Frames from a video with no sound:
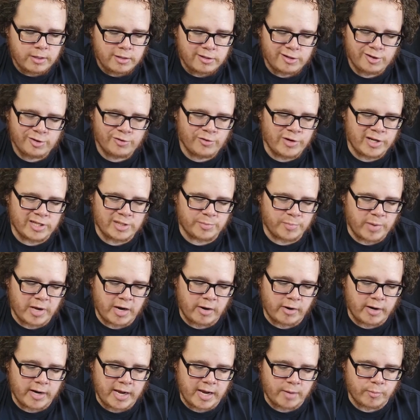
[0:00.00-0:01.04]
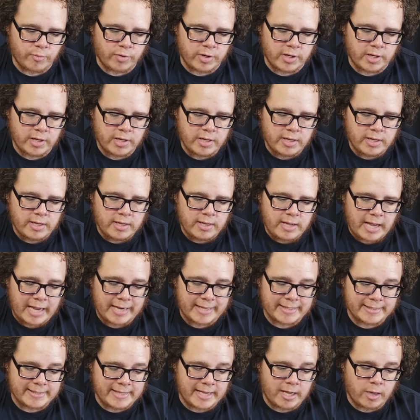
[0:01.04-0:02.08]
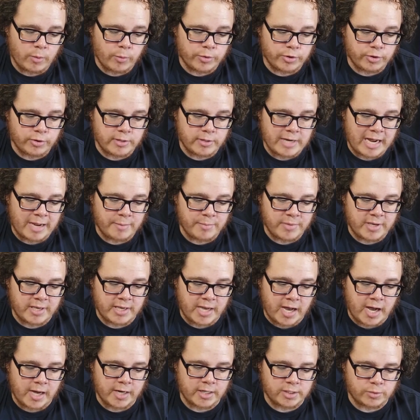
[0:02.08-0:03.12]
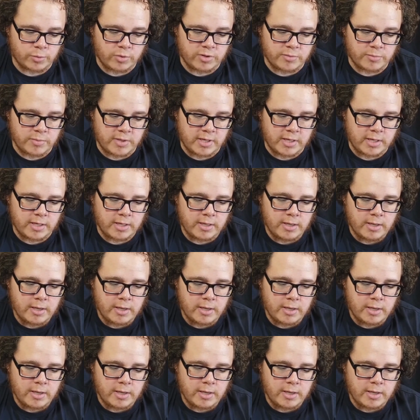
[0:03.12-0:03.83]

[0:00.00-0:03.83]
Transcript: You're transparent, Emery. I can tell when you're not being honest with me.